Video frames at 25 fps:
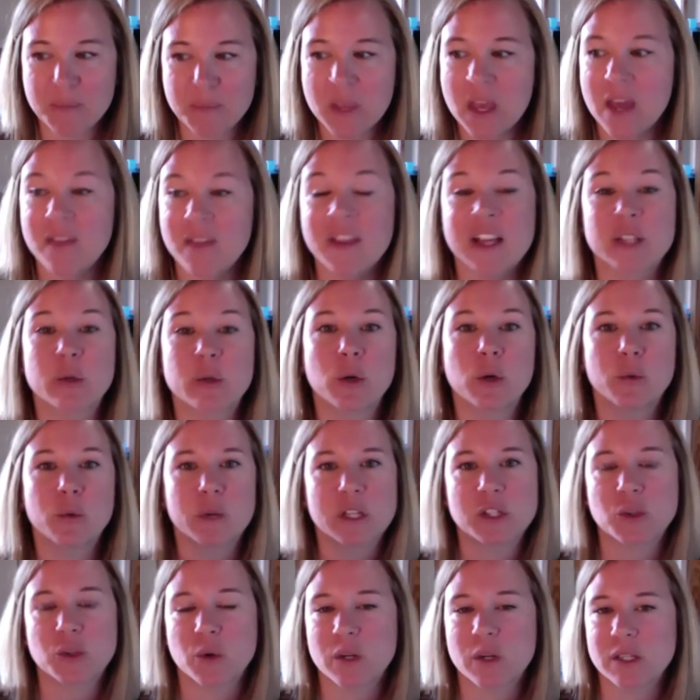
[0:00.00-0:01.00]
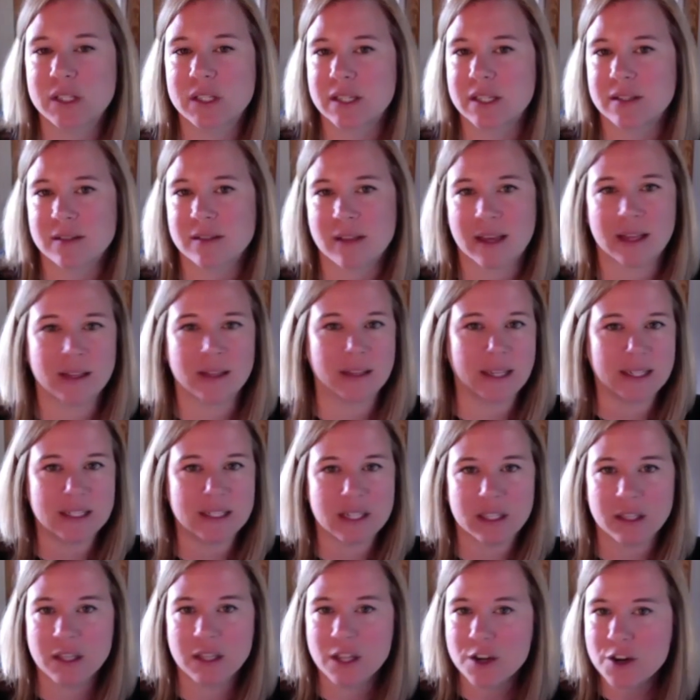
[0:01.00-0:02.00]
And that's where resources like
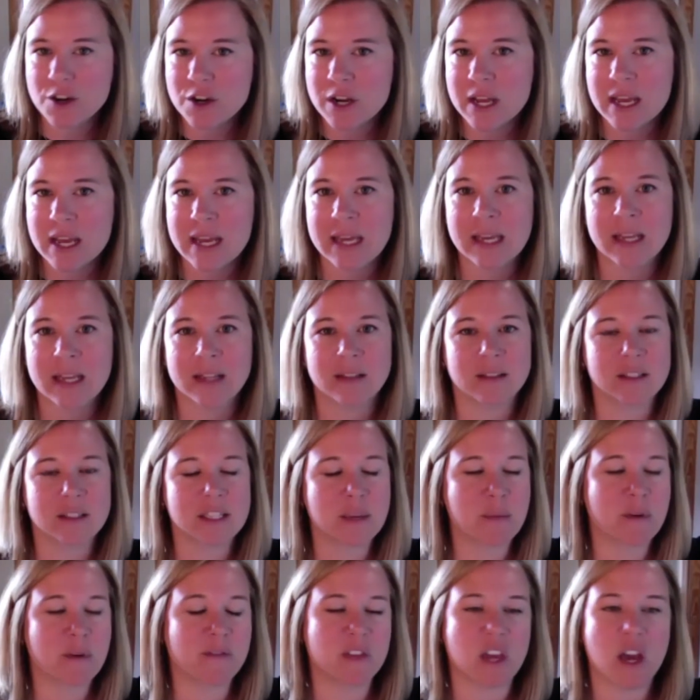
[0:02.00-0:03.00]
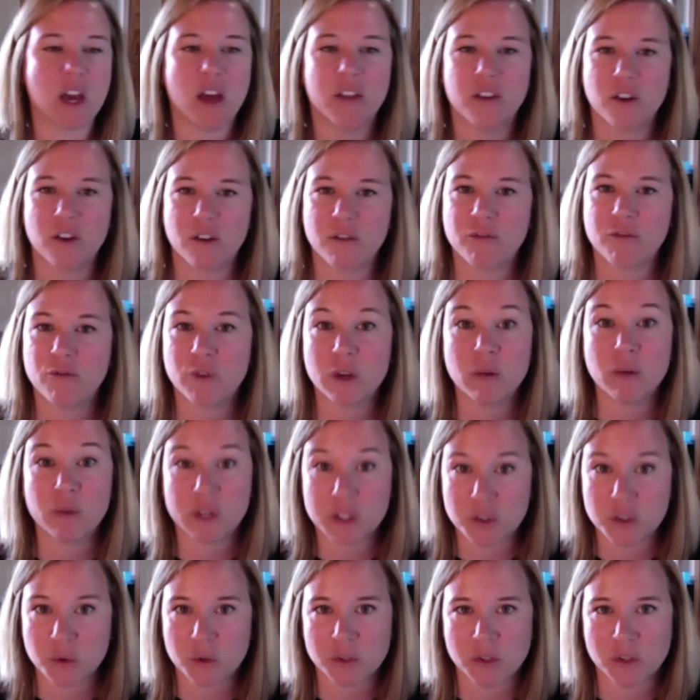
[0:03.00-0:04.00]
LinkedIn Learning and some of the other free
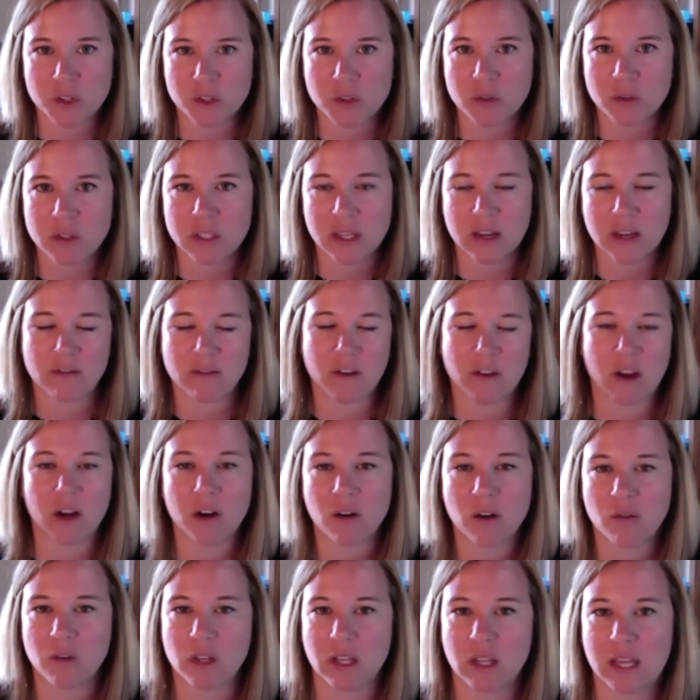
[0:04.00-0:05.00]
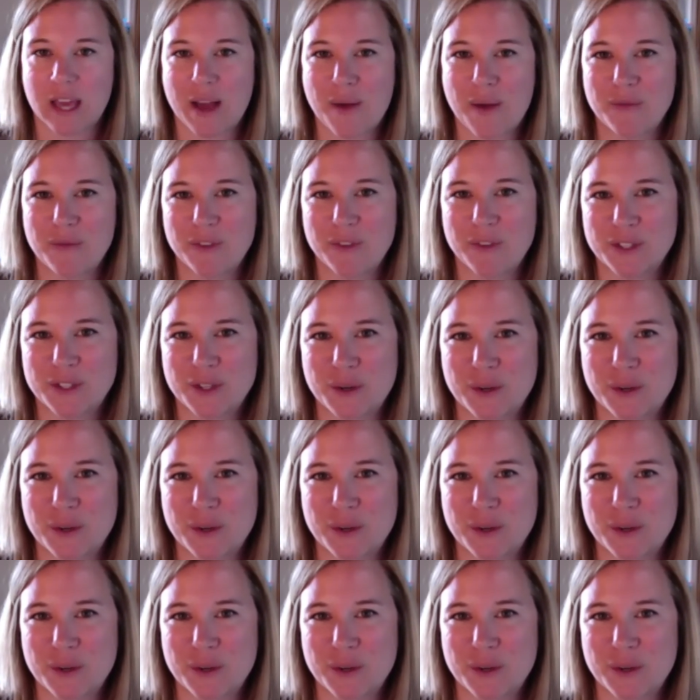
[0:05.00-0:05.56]
resources students can find are really helpful too.